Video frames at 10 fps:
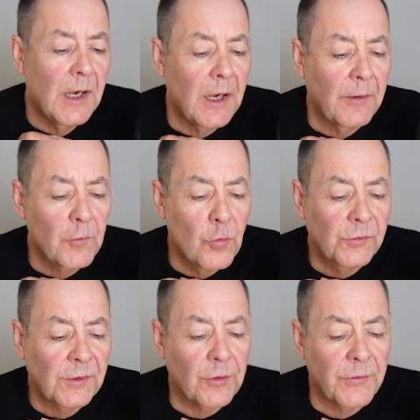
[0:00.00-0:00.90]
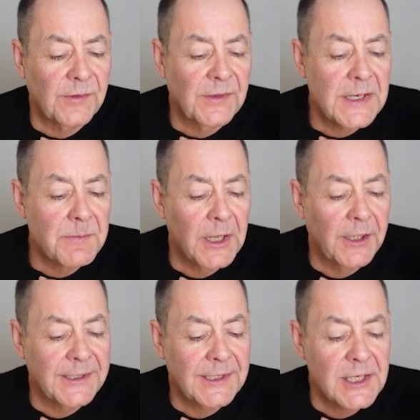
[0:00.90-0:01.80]
I've also got these email
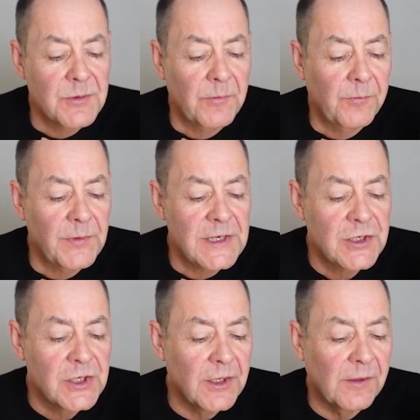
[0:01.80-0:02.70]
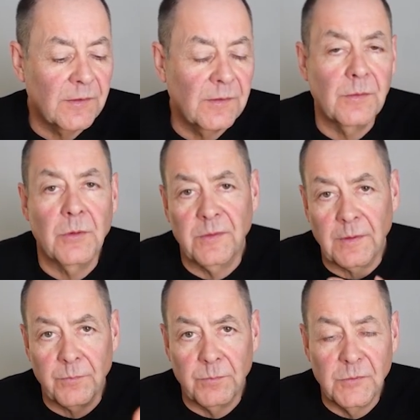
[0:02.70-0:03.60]
engagement features. As
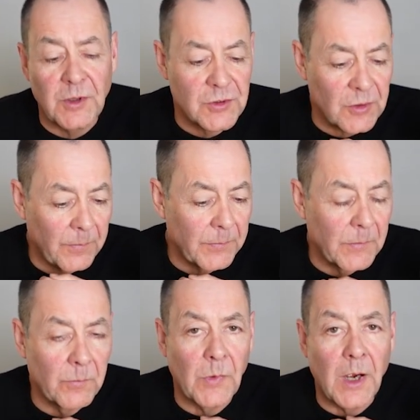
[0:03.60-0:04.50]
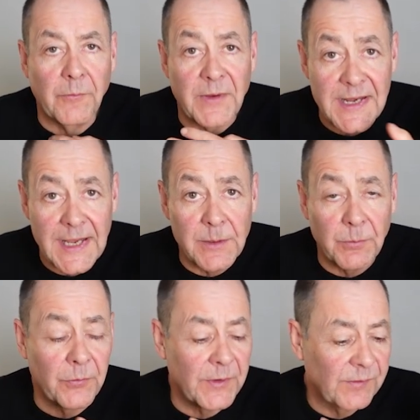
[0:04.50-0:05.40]
I've touched on, I've
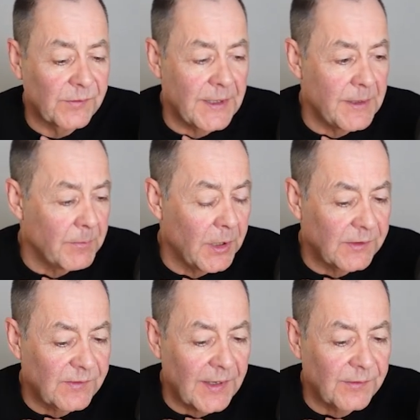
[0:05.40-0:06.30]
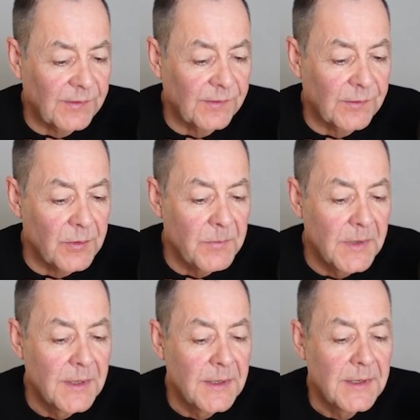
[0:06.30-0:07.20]
enabled this in my test system.
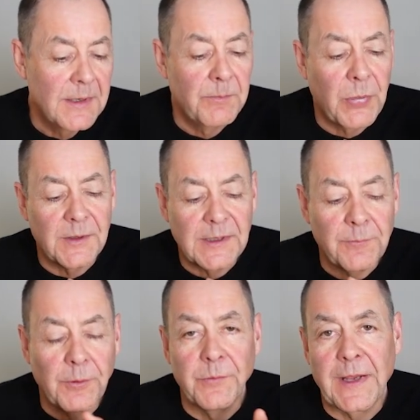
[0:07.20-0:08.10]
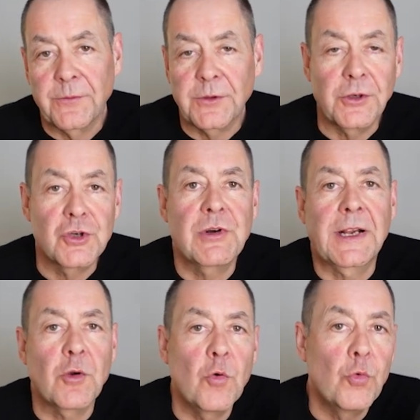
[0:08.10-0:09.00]
By default now it's going to
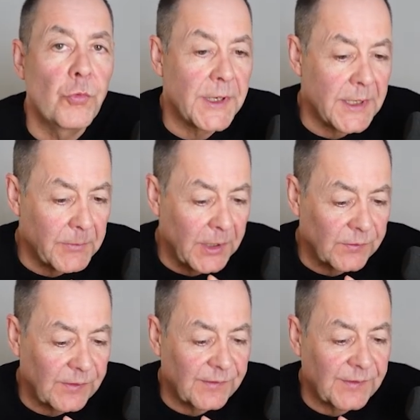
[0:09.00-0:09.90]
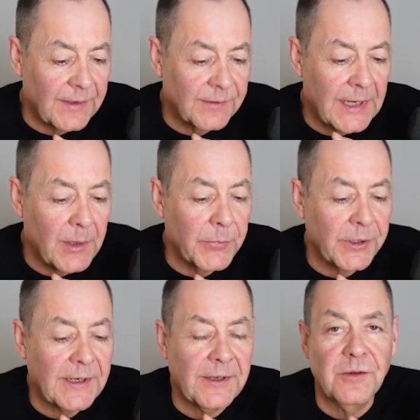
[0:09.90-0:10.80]
track all the emails I send out, but I
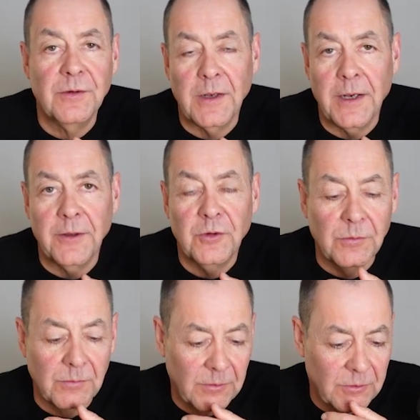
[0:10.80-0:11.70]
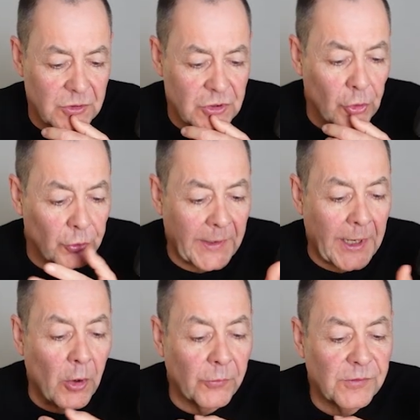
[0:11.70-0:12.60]
can toggle that
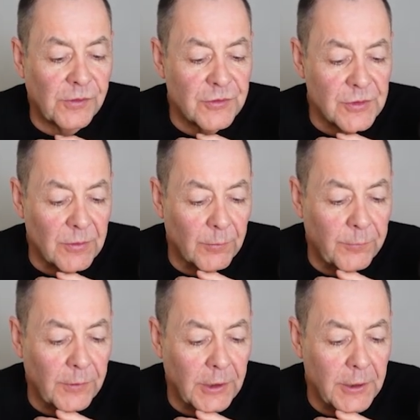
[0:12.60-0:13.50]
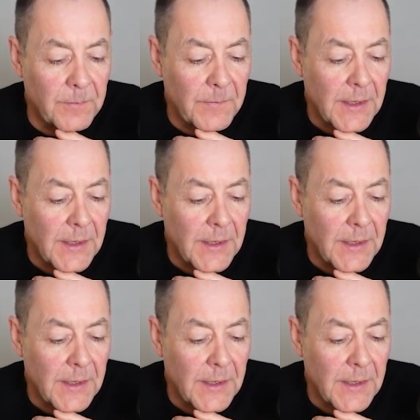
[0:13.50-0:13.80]
on to do not follow.